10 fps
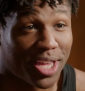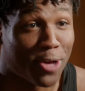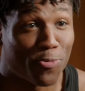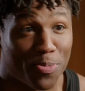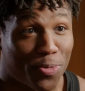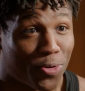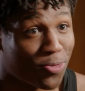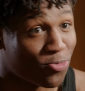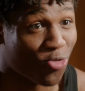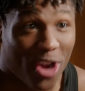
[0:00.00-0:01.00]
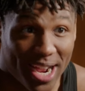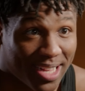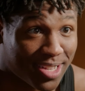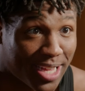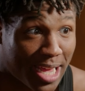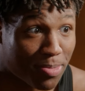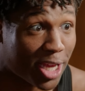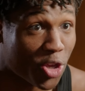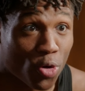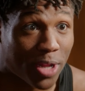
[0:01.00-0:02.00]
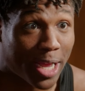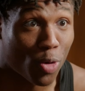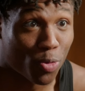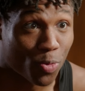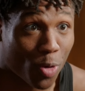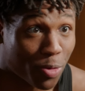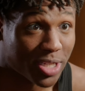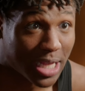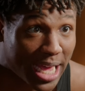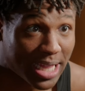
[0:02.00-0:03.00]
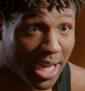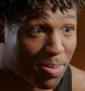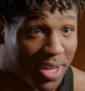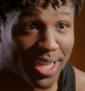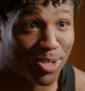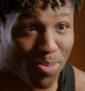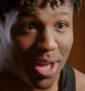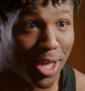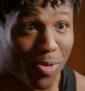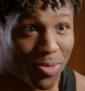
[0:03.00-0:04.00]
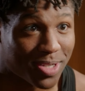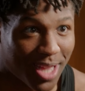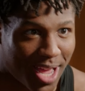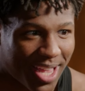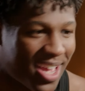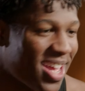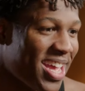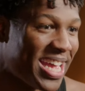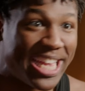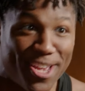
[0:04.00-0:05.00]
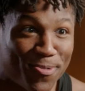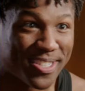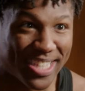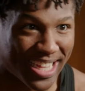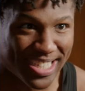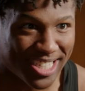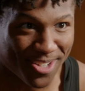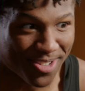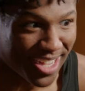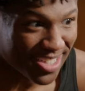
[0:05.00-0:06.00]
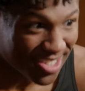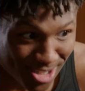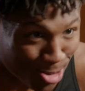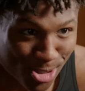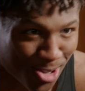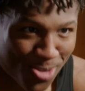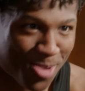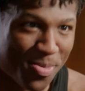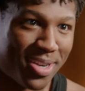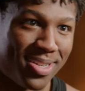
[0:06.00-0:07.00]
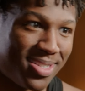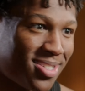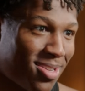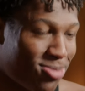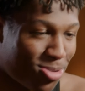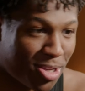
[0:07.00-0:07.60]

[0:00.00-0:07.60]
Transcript: Cam Whitmore right after the game, like, yo, like, what, what was it like, like playing against Bron? Like, what was it like? And he was like, still like so stoked about it and stuff too.